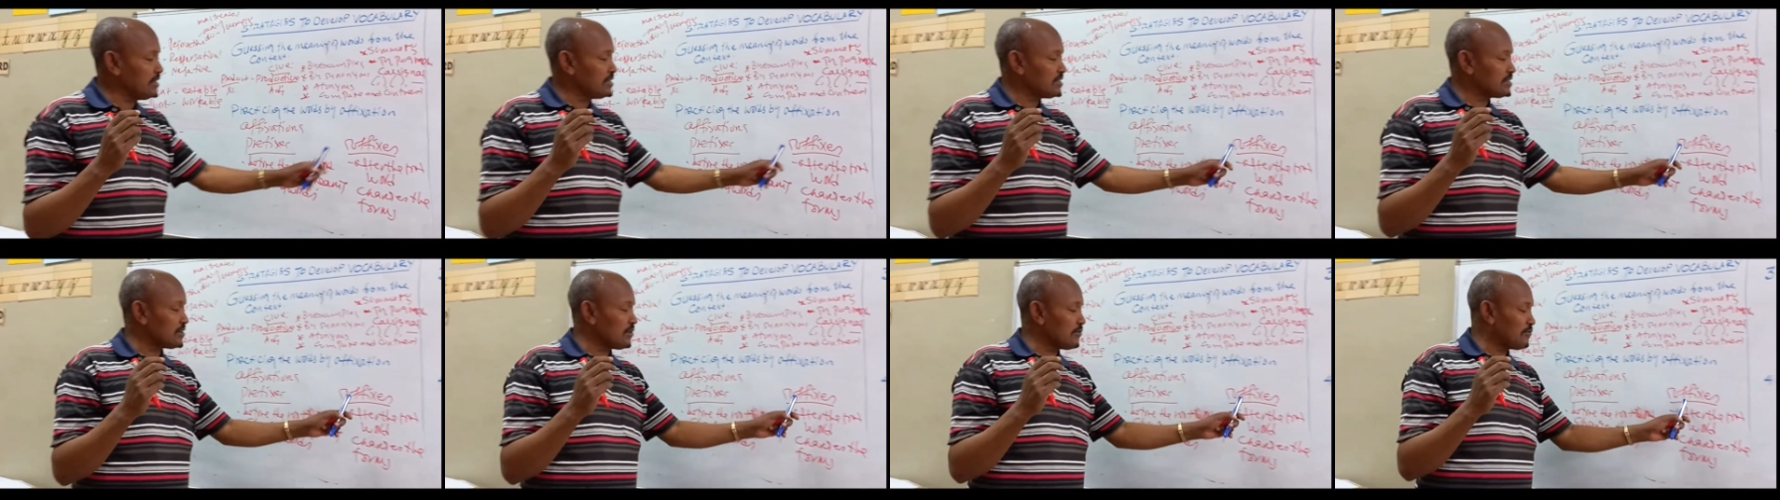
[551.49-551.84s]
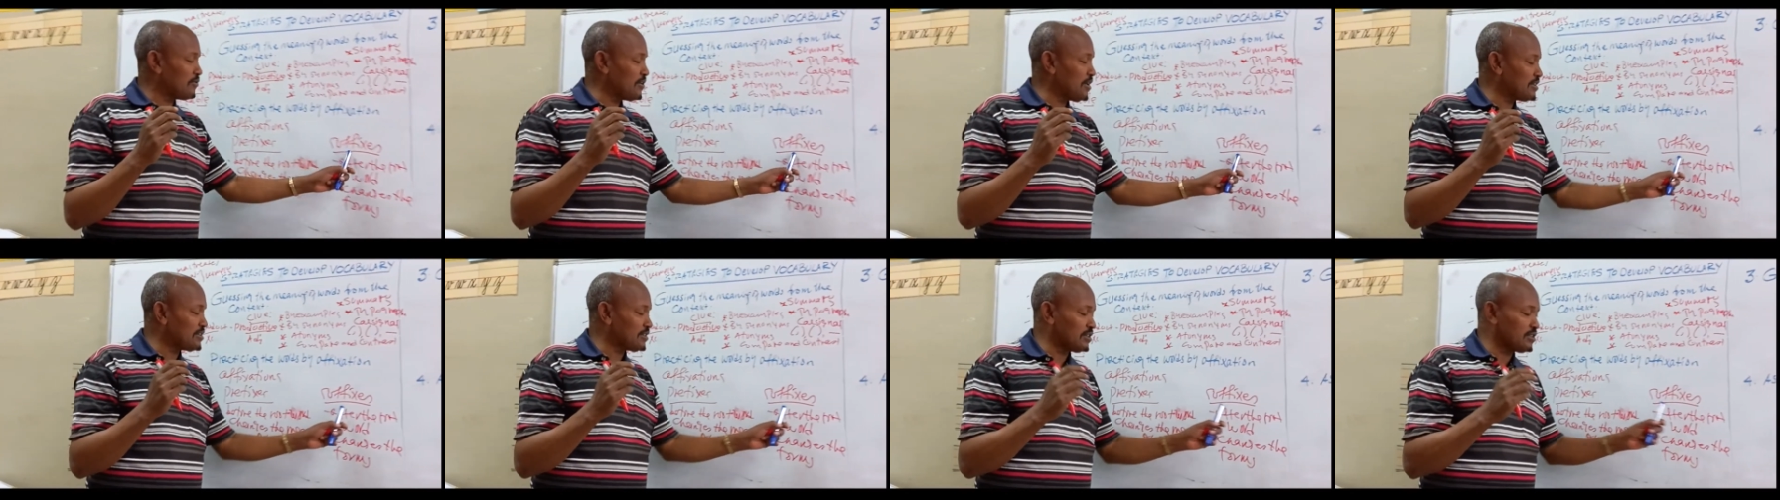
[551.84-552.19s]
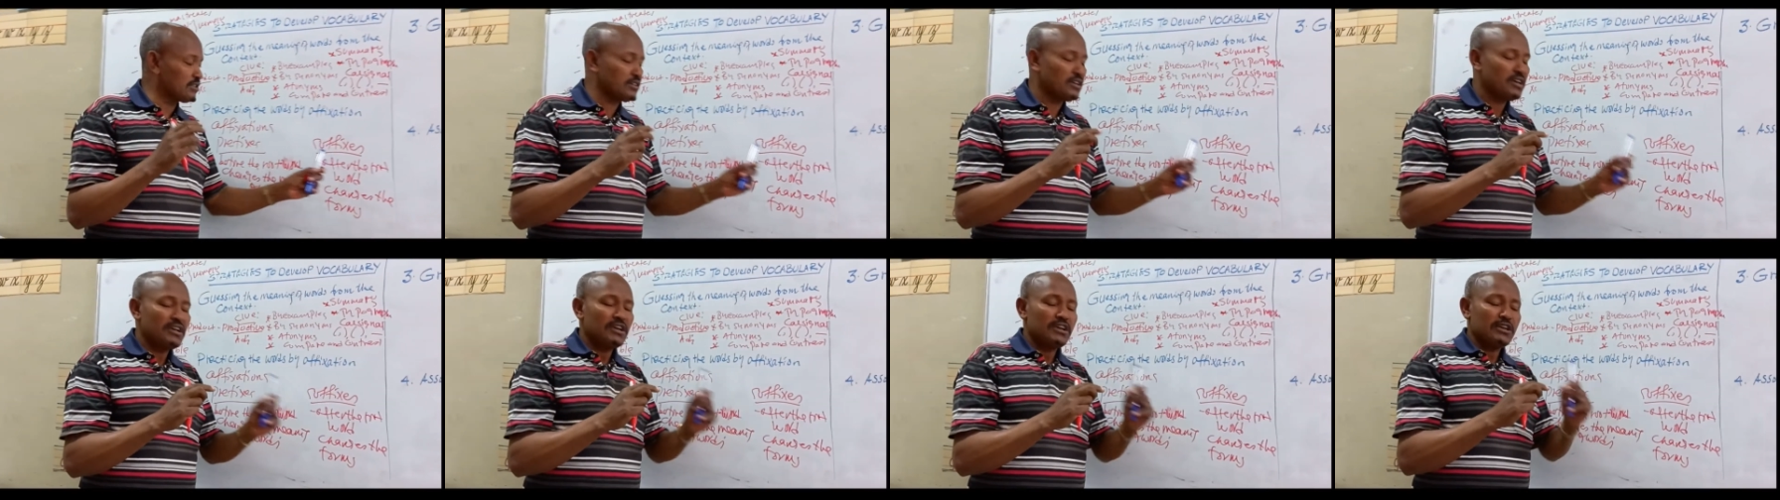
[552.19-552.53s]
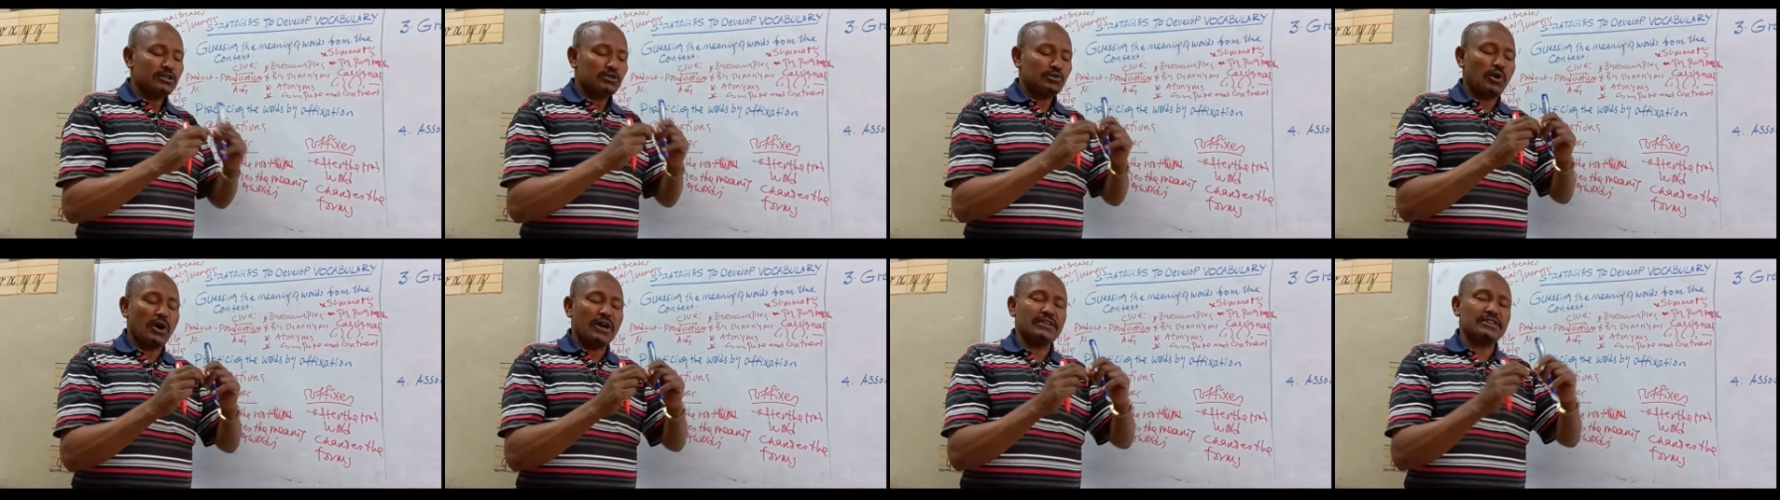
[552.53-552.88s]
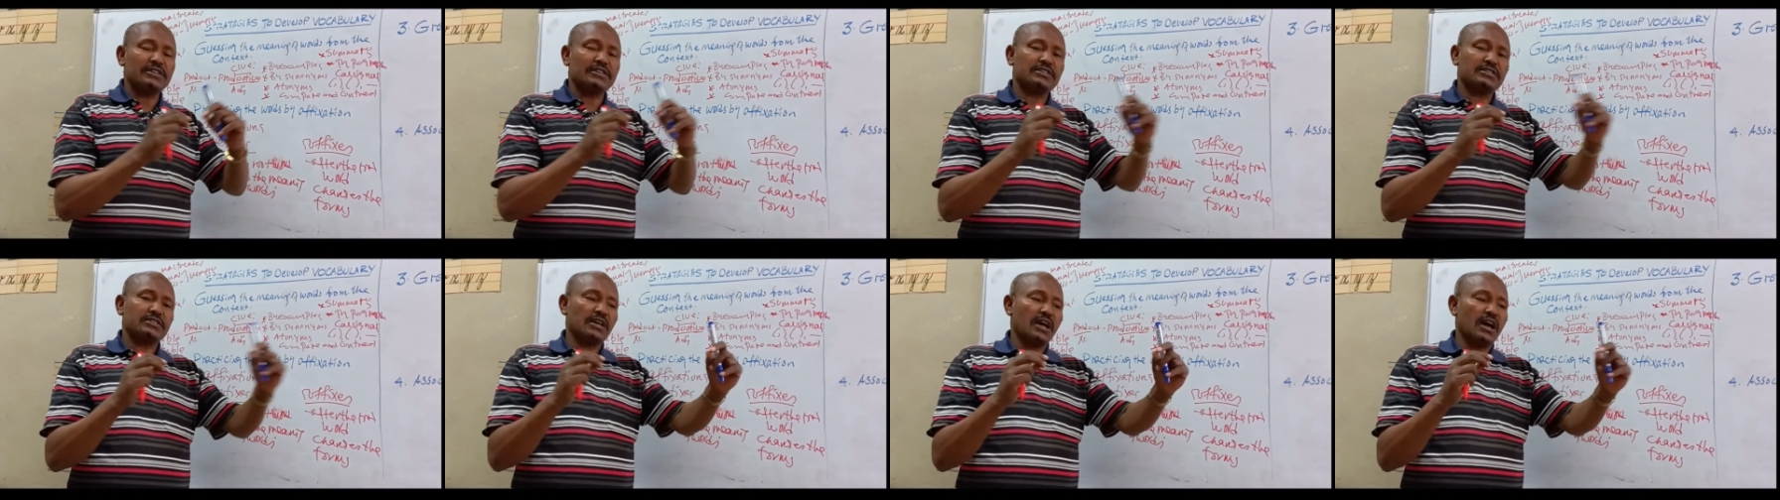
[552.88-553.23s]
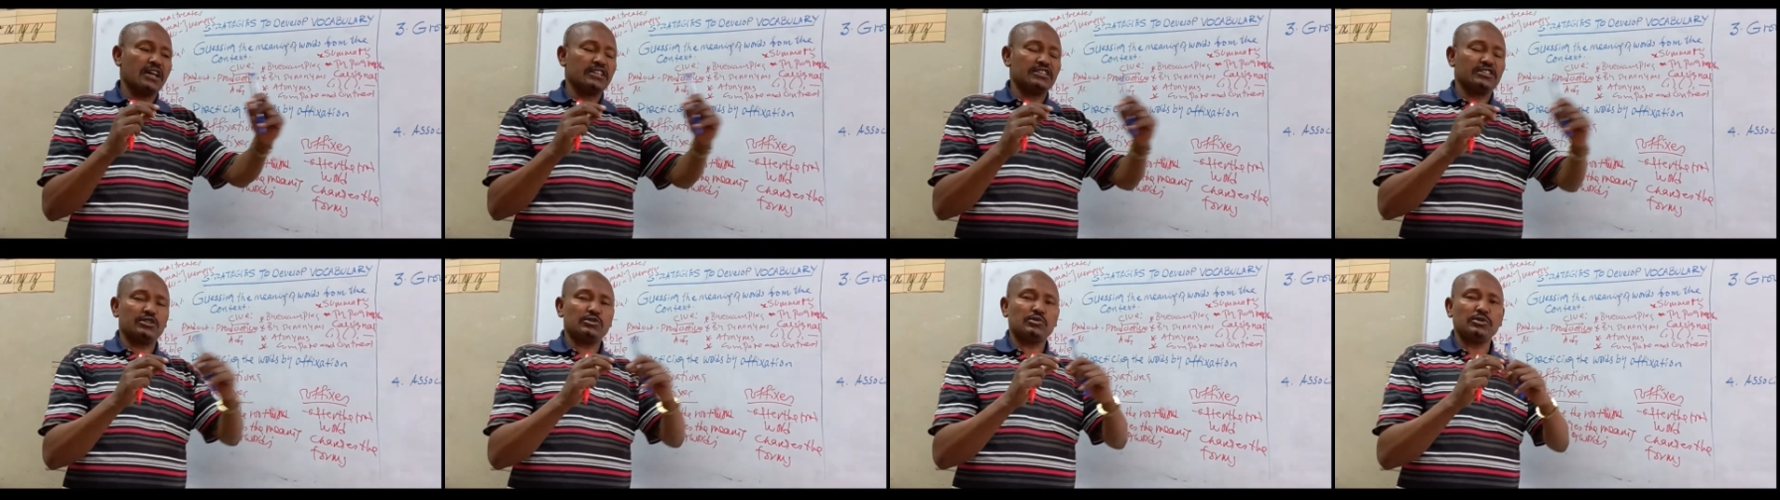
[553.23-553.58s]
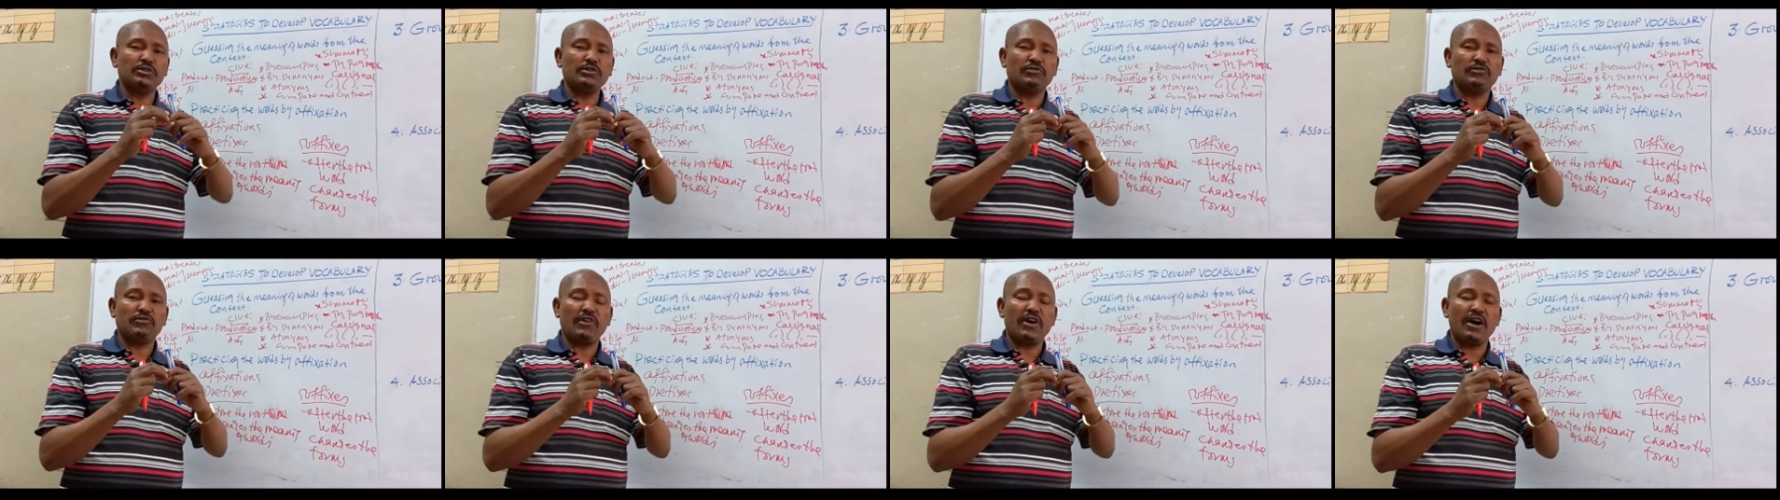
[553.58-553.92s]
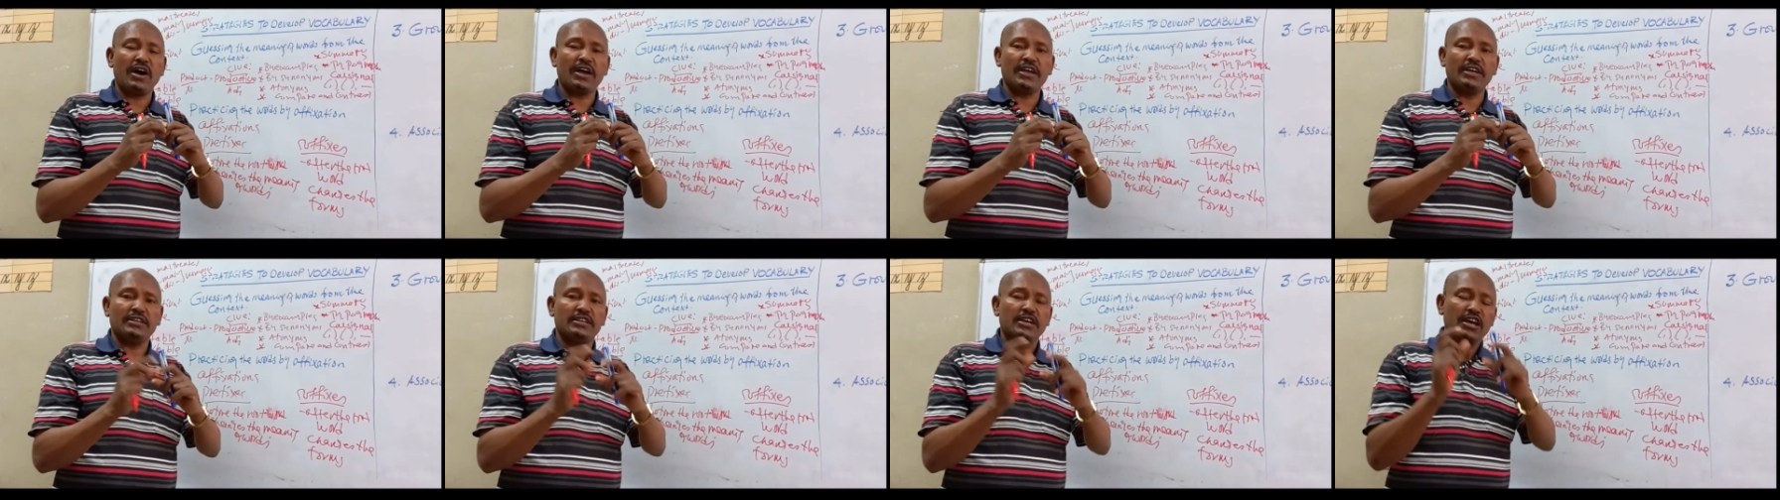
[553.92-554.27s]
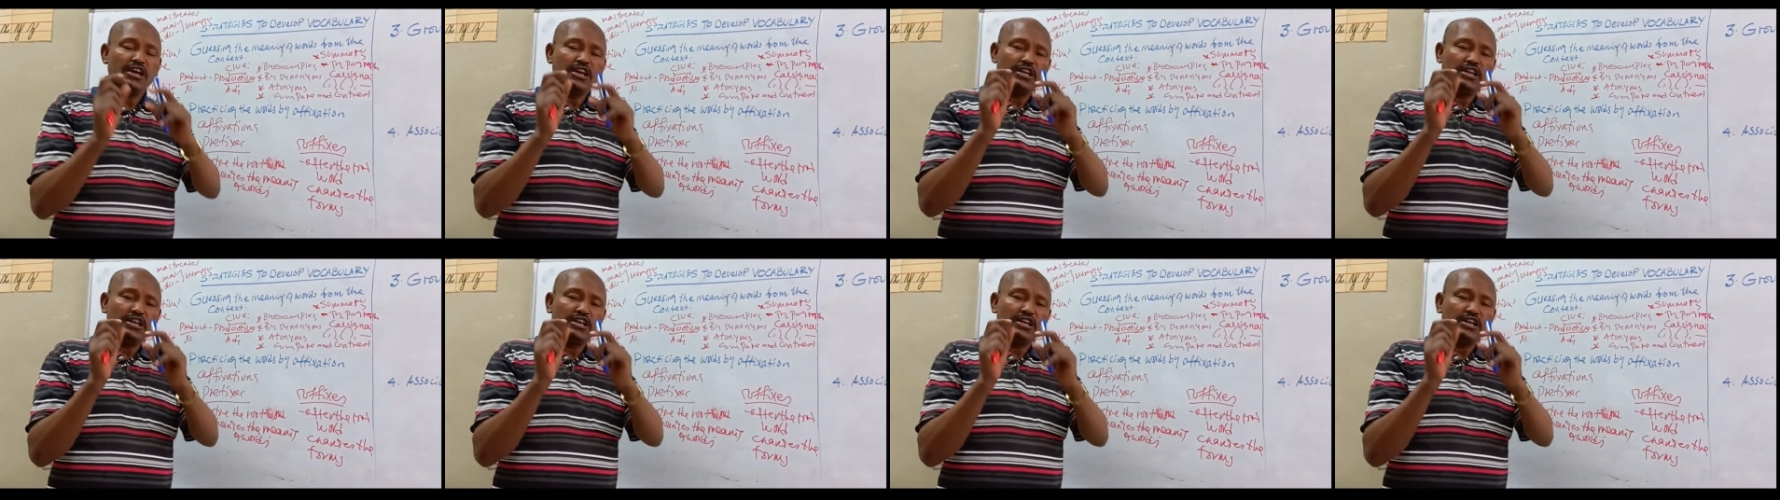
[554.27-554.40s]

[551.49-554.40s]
suffixes to understand, to define,